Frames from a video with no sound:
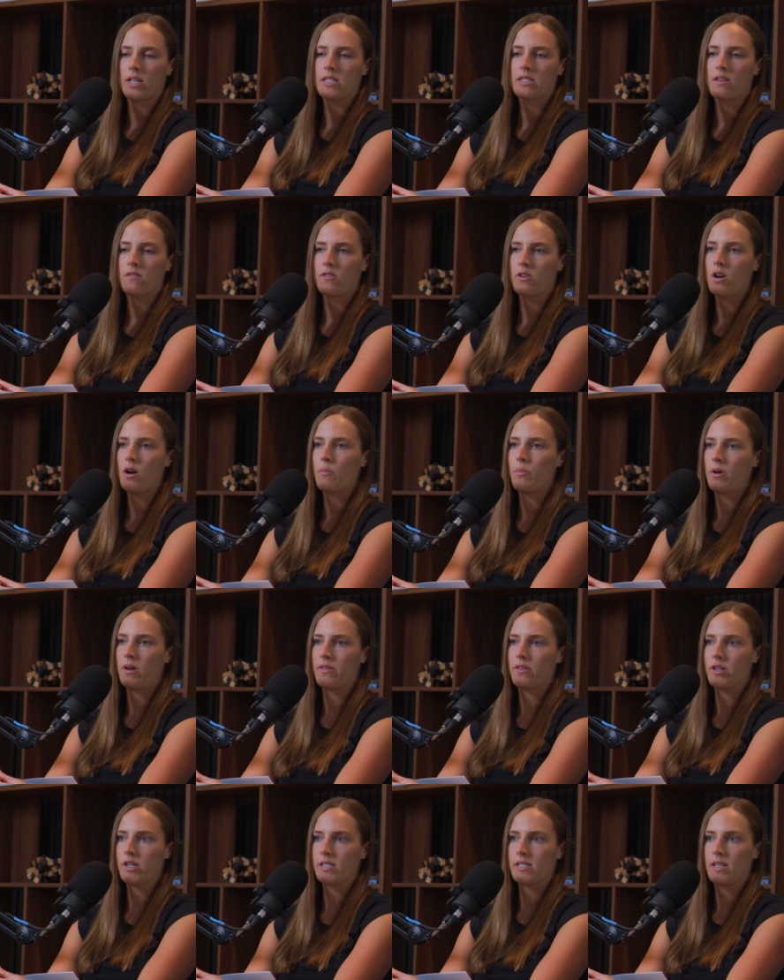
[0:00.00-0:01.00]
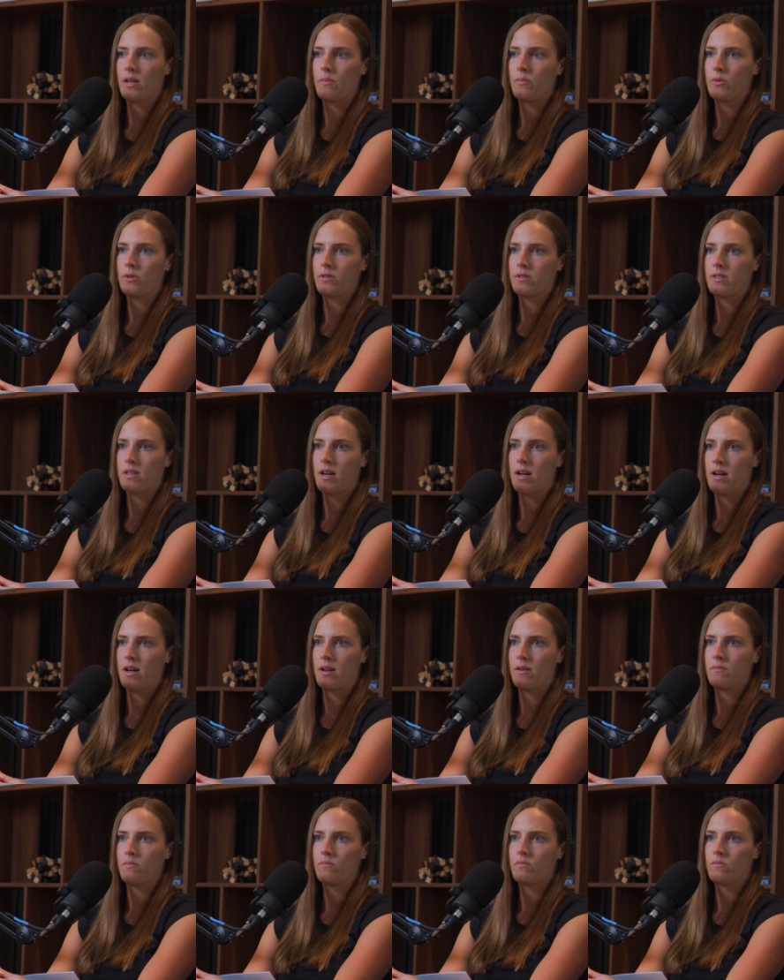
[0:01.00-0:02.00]
give a couple other examples.
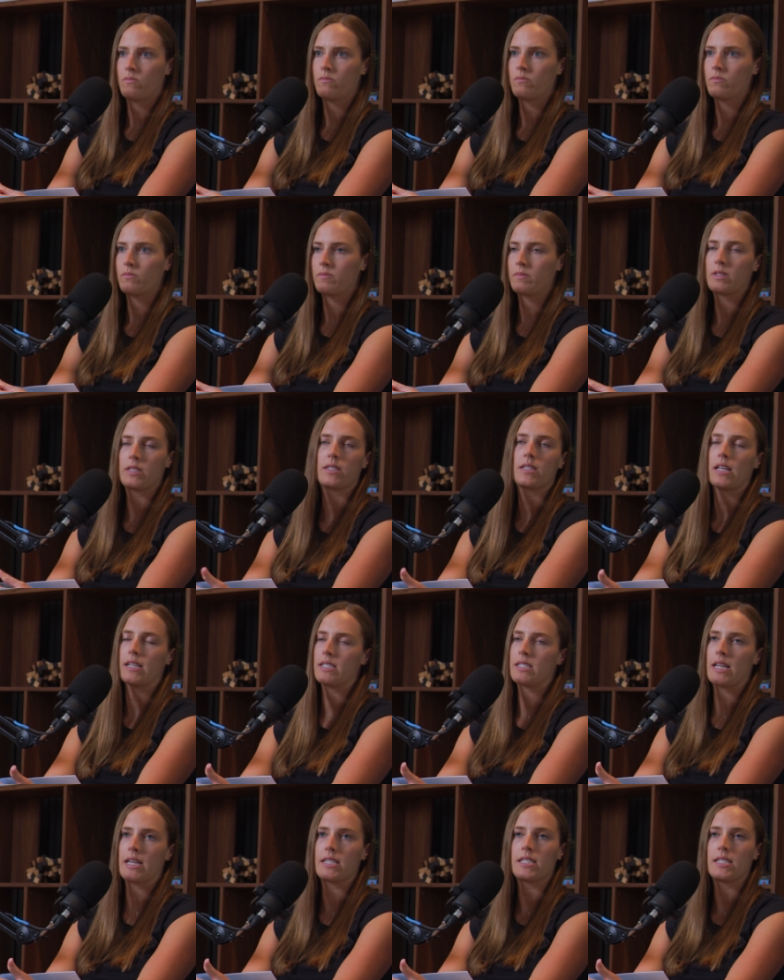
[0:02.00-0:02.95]
Um, Let's take